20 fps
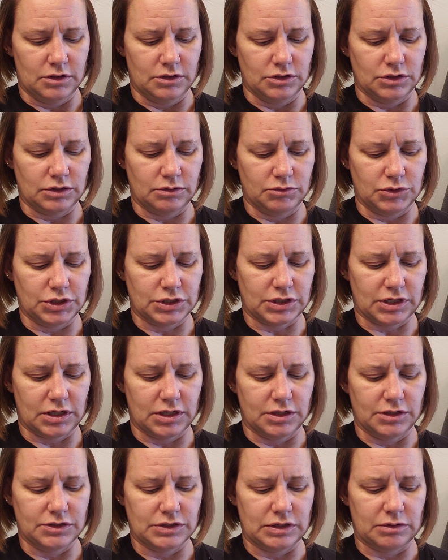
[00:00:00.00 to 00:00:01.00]
So I'm just kind
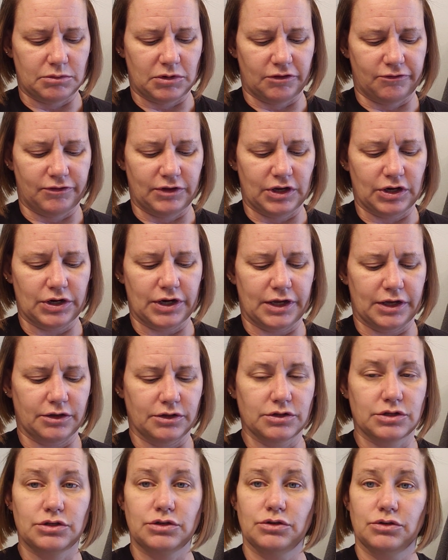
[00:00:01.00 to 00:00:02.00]
of using my
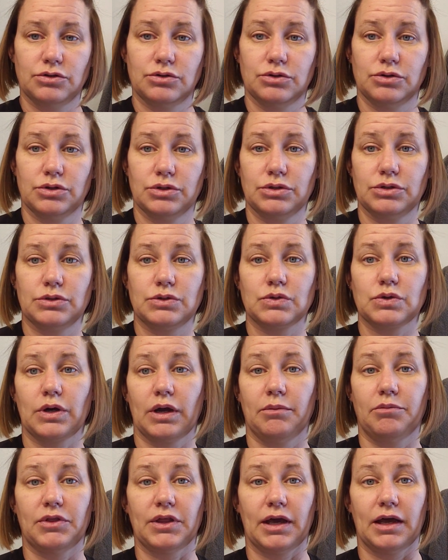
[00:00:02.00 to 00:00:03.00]
fingernail to
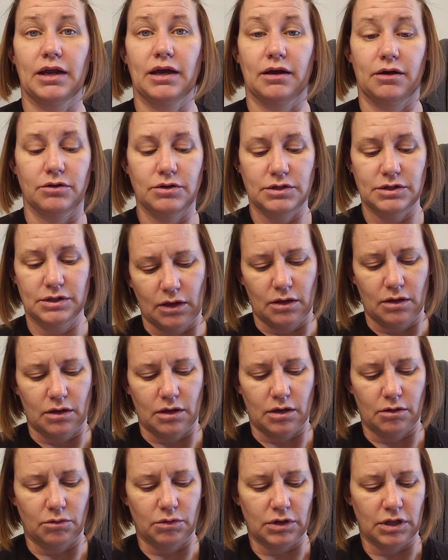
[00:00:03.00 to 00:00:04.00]
scrape that out.
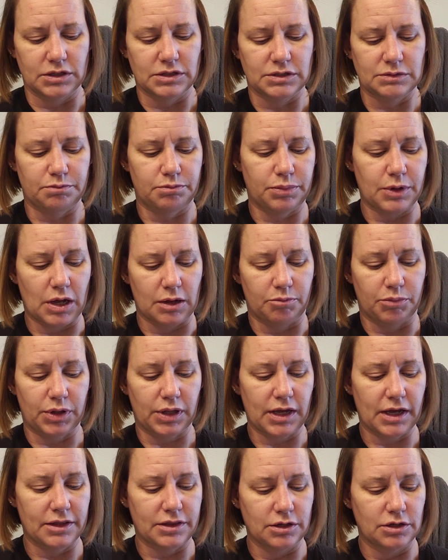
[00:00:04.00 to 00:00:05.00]
I will
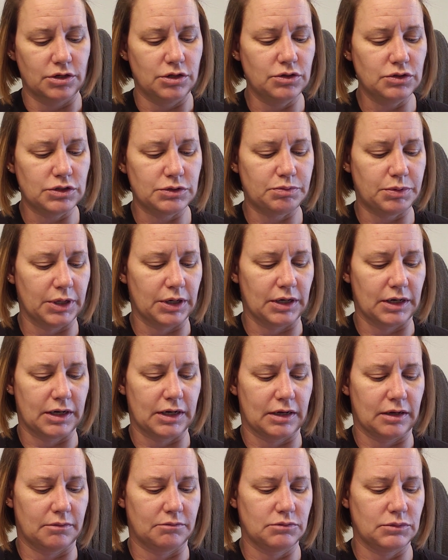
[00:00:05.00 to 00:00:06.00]
apply the new spirit
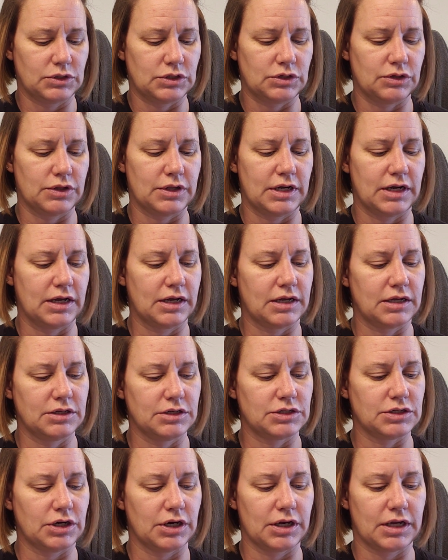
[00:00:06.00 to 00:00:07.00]
gum so that it can
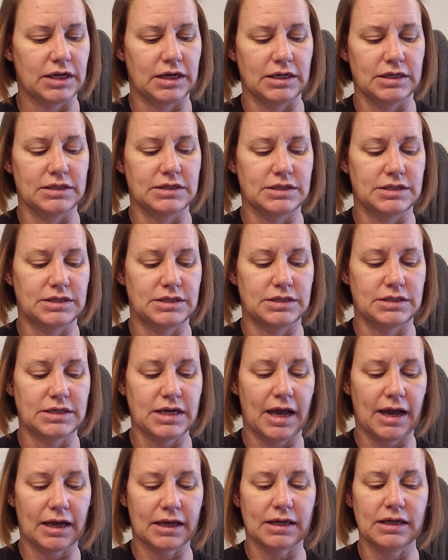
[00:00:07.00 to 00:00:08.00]
start getting
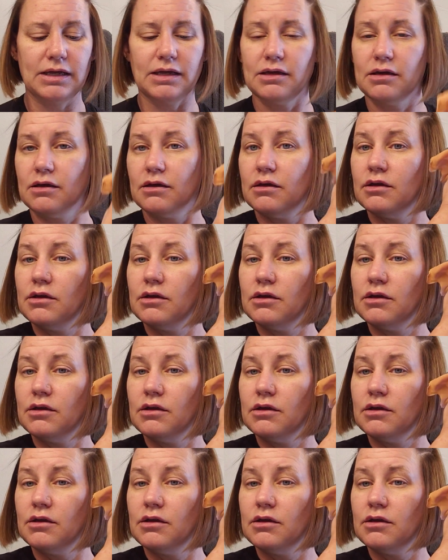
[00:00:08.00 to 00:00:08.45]
tacky